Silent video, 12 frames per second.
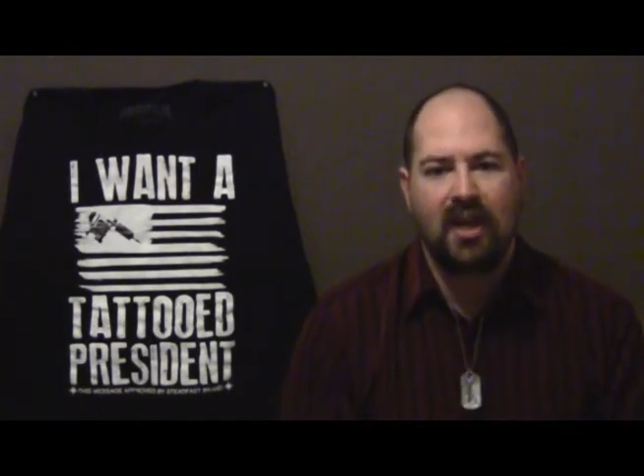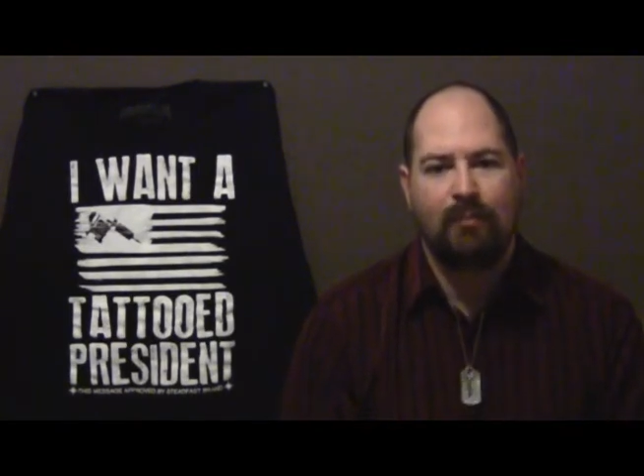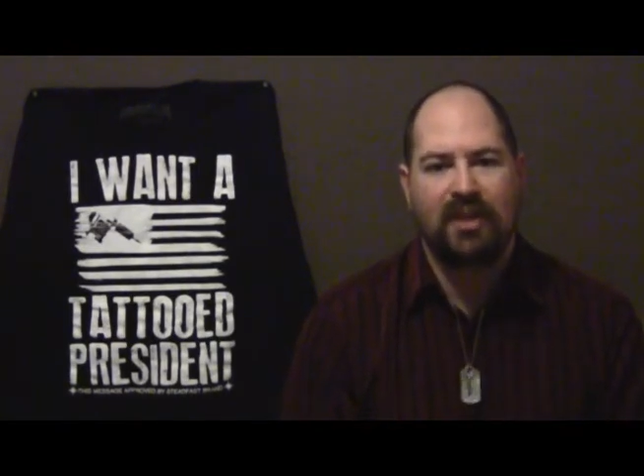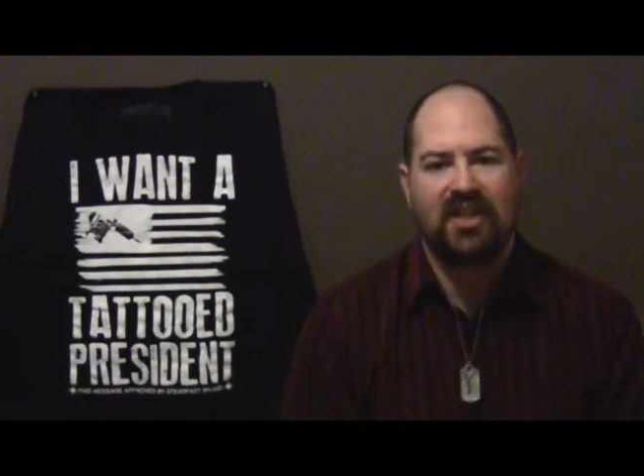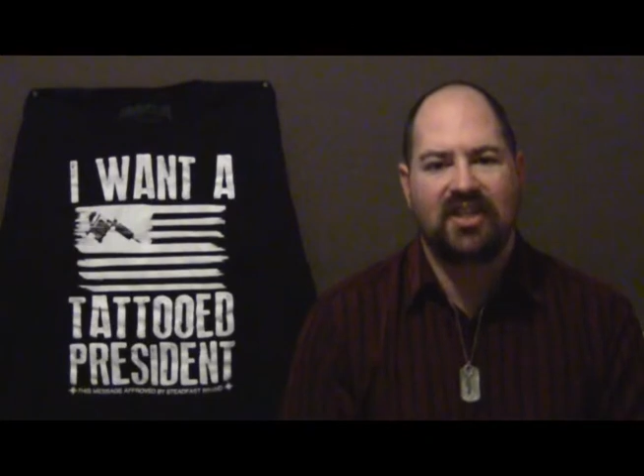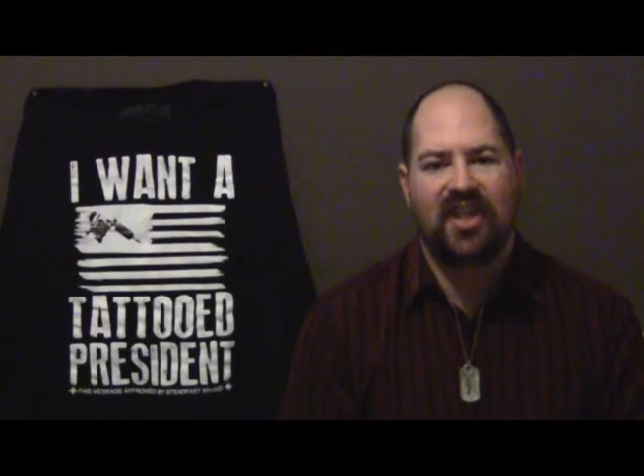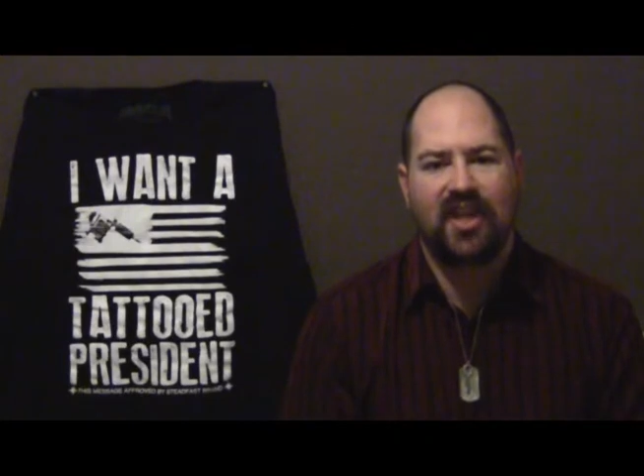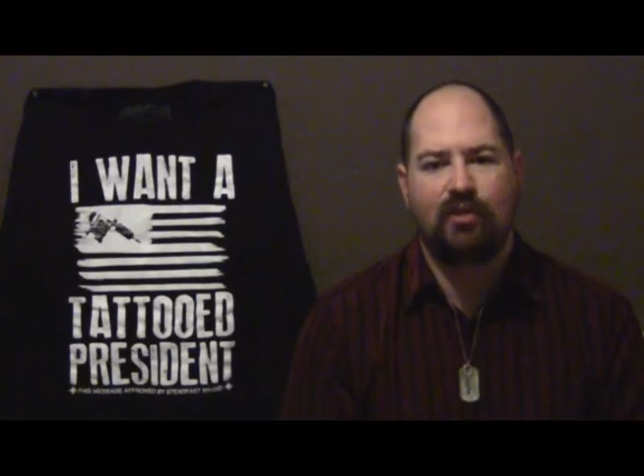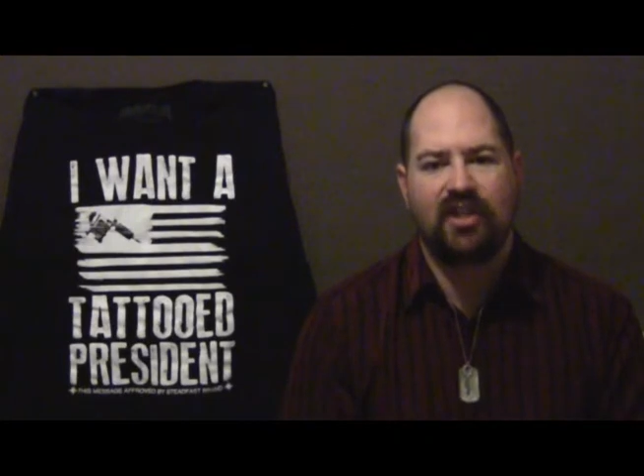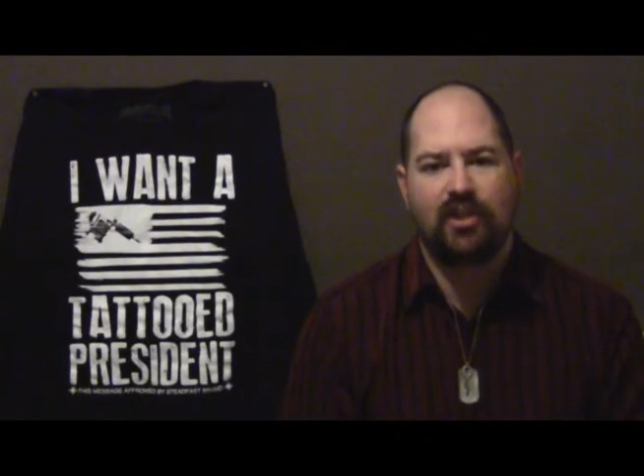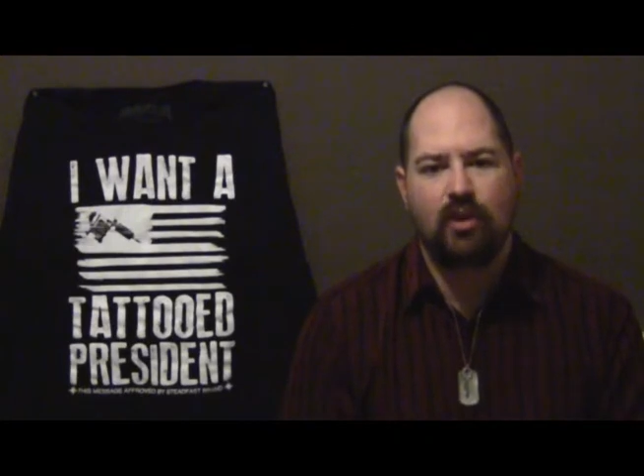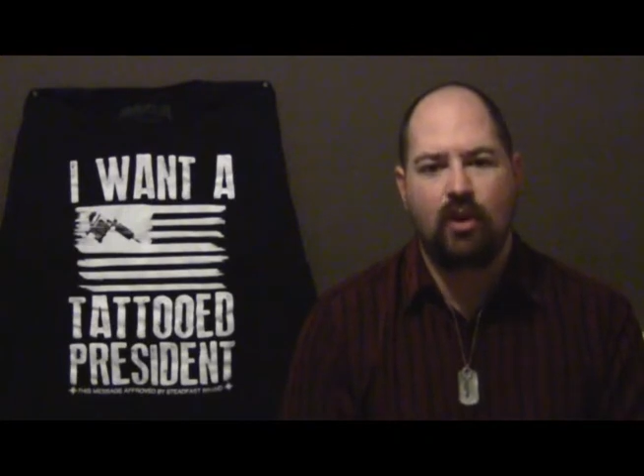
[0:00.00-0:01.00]
because
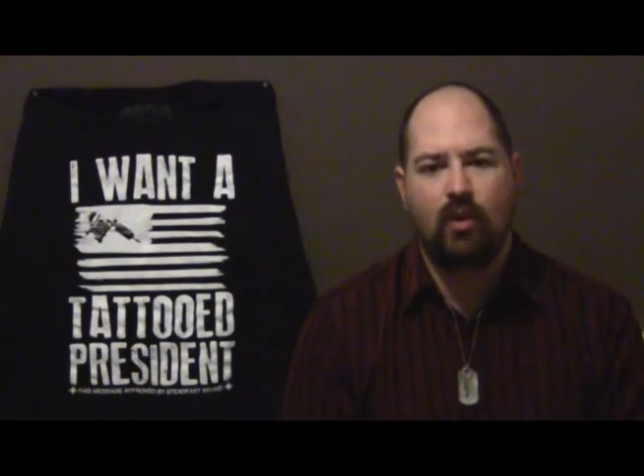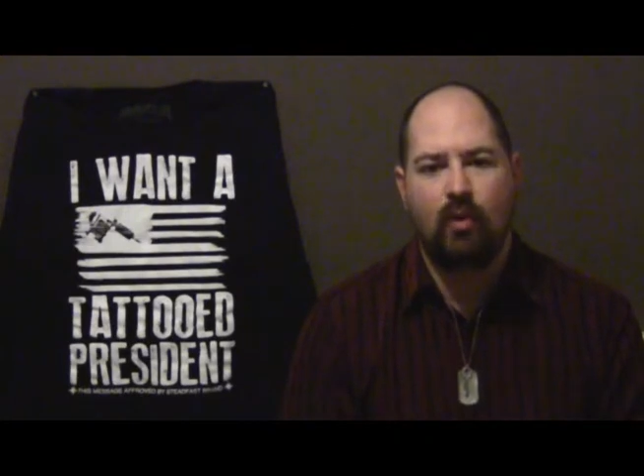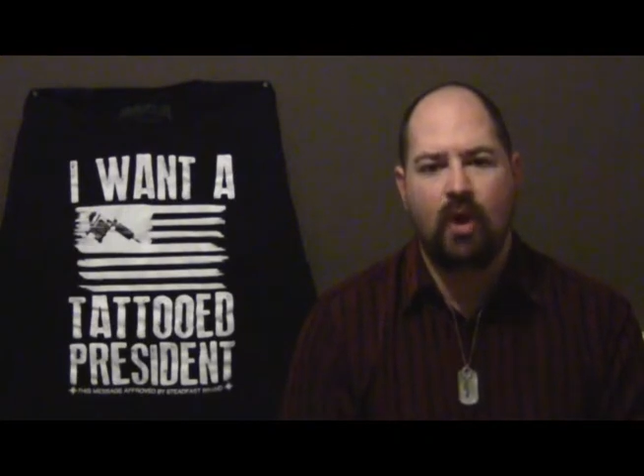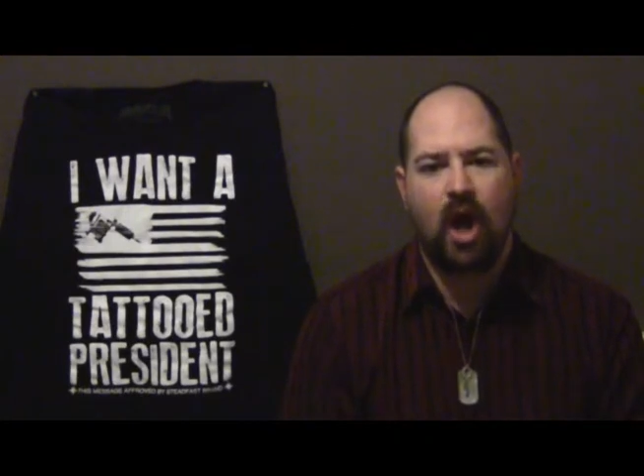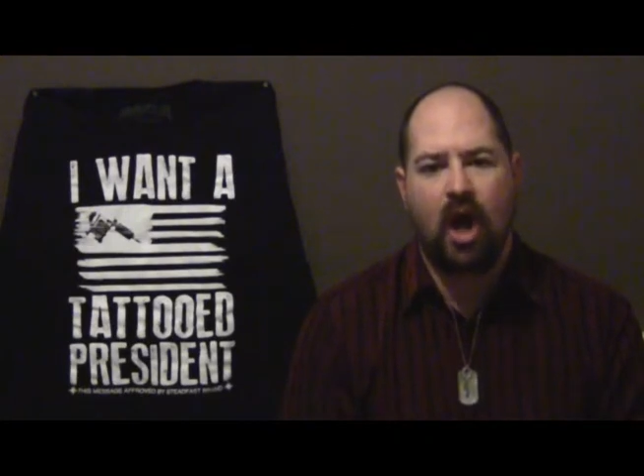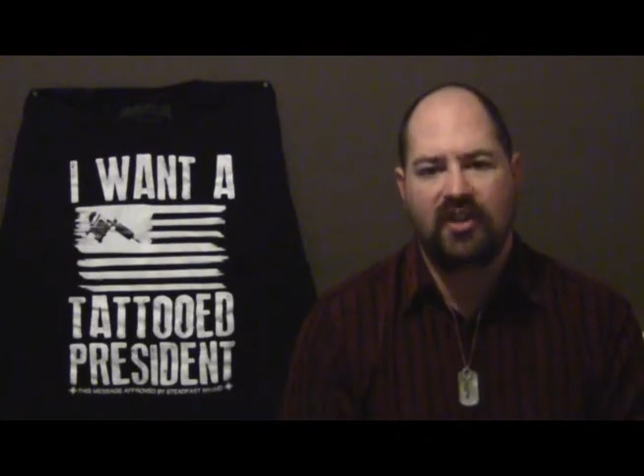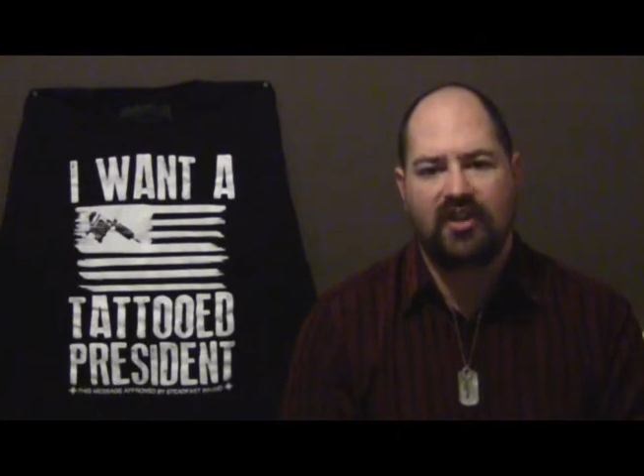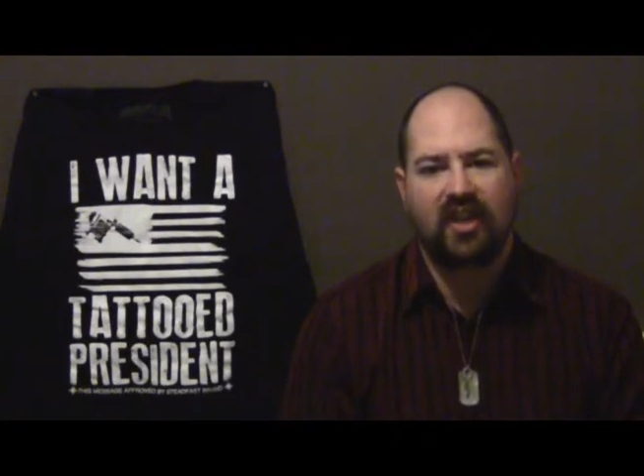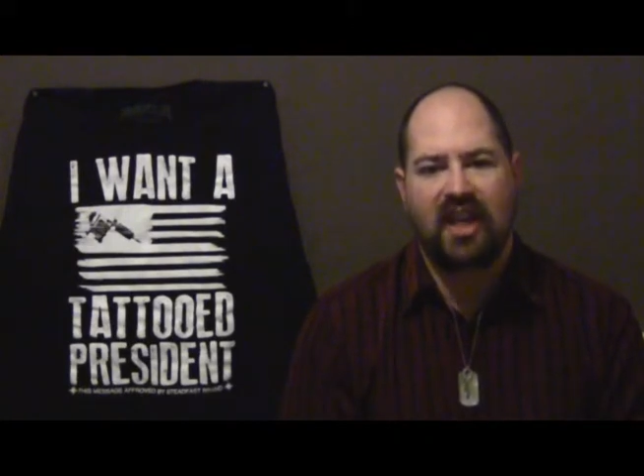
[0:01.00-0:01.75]
there is no us